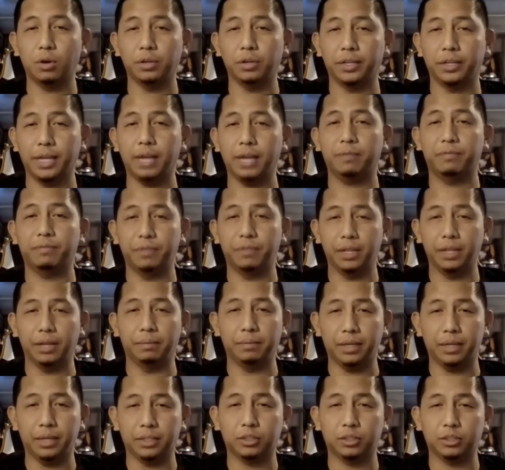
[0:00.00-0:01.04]
Yeah, Philip,
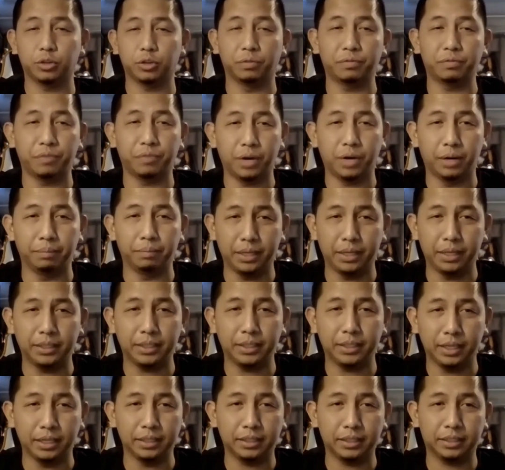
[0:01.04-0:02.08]
it's confirmed. This
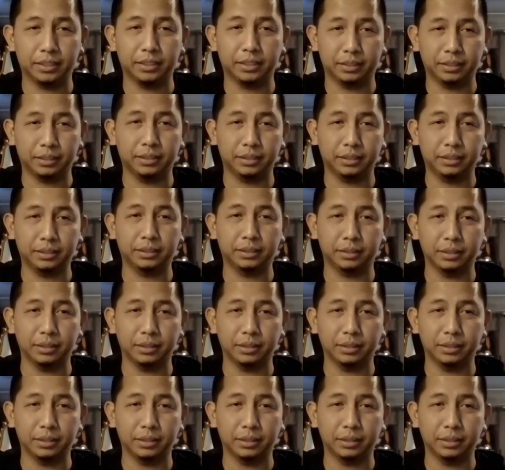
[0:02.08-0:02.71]
is